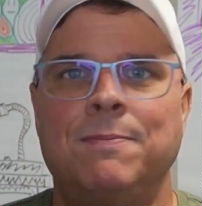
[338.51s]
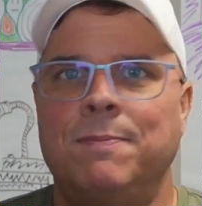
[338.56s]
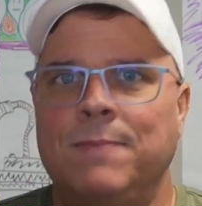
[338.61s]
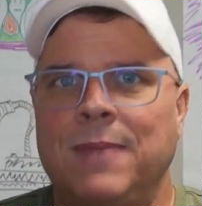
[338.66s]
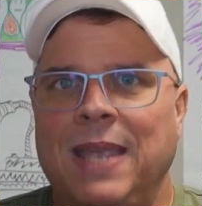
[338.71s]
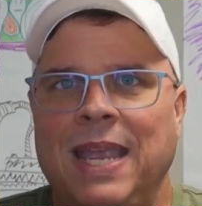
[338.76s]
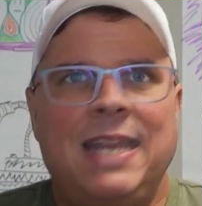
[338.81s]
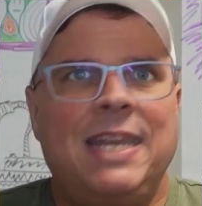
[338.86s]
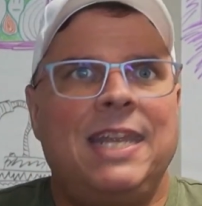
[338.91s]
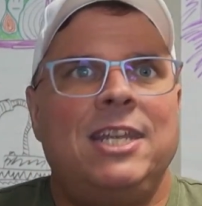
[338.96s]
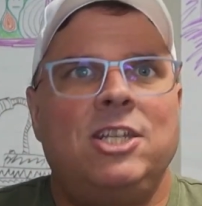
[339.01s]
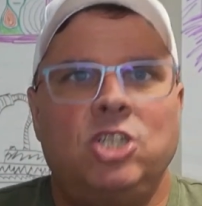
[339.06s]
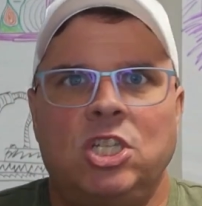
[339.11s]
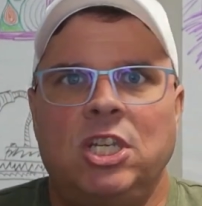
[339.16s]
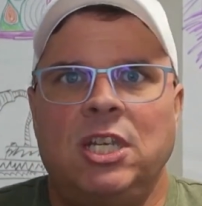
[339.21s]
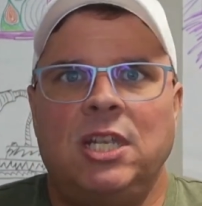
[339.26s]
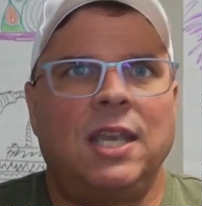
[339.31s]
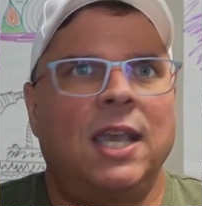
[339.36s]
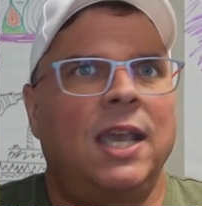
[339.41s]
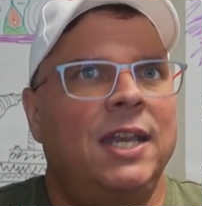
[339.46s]

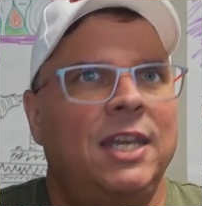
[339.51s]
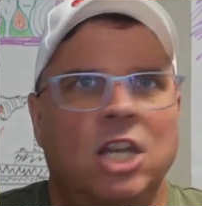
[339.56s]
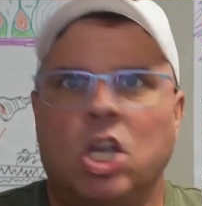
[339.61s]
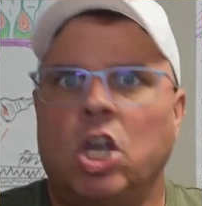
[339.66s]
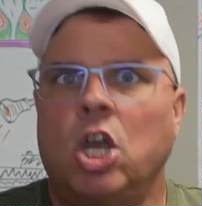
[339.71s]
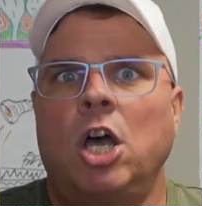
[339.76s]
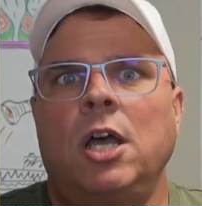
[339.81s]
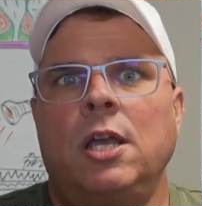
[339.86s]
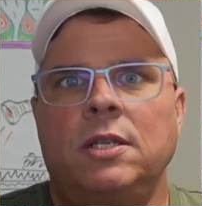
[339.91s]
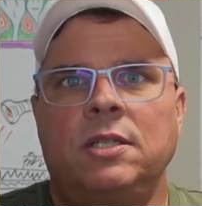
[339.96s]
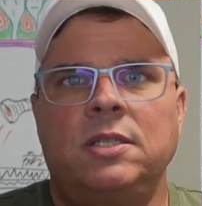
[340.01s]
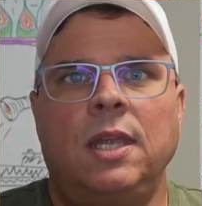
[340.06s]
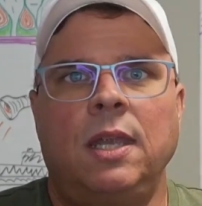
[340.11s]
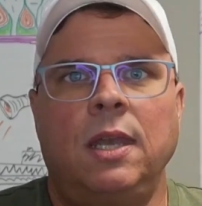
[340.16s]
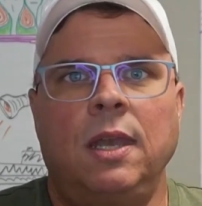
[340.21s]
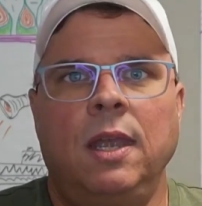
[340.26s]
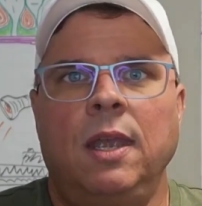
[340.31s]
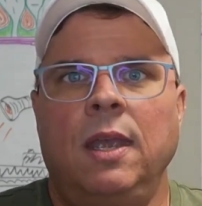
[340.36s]
ADHD kind of caused it,